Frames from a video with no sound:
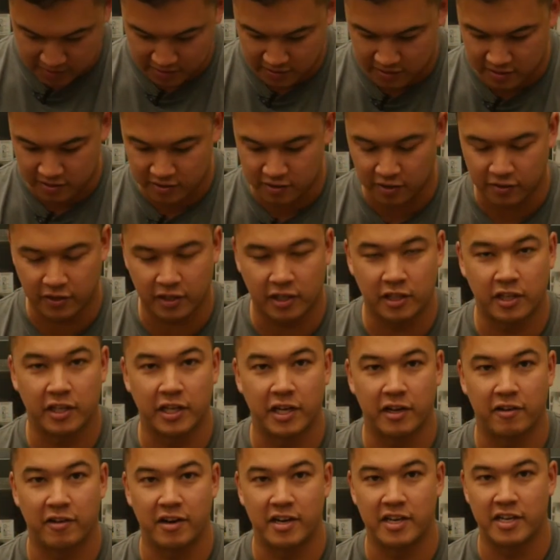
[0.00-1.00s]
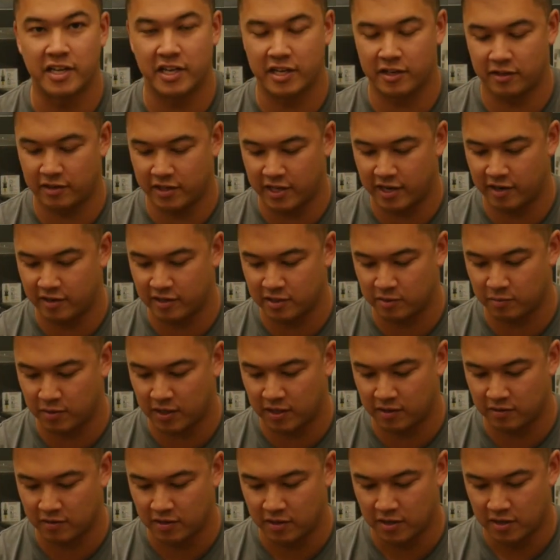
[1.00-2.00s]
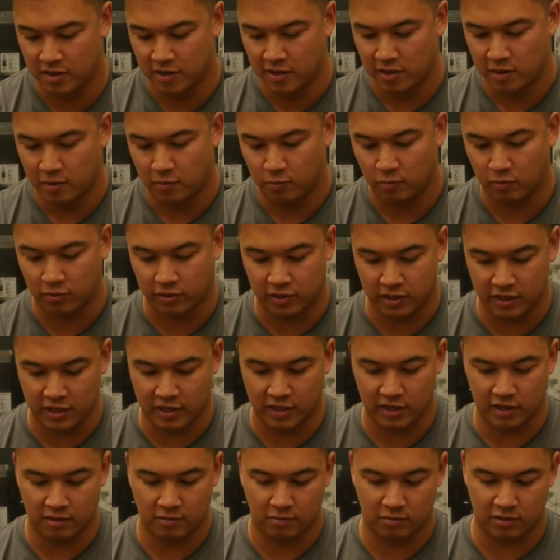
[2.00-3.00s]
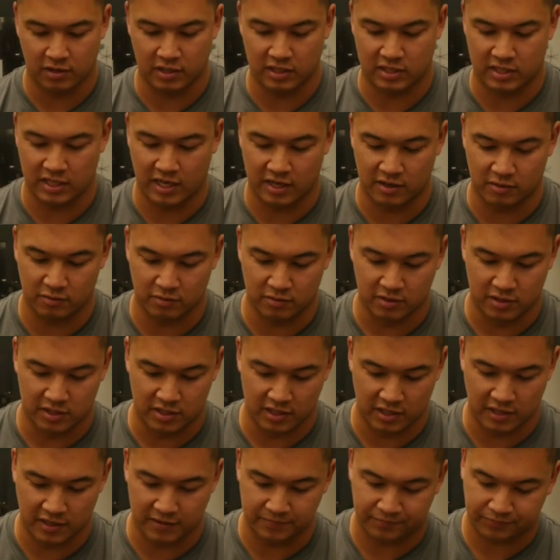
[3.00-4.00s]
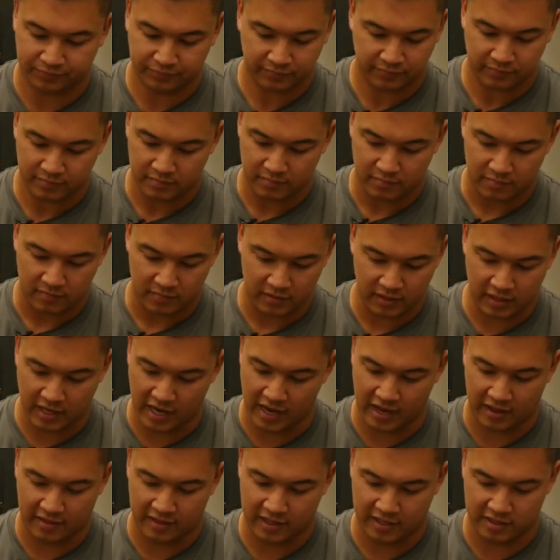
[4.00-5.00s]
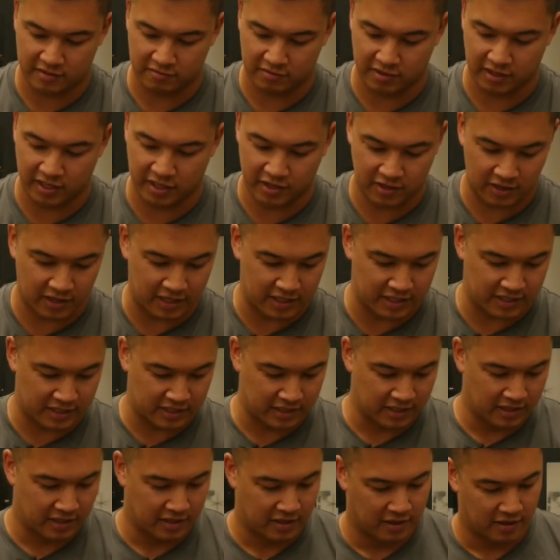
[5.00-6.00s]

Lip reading: so this has got the clear ND on there as well with the sun hood. So yeah, that's really nice.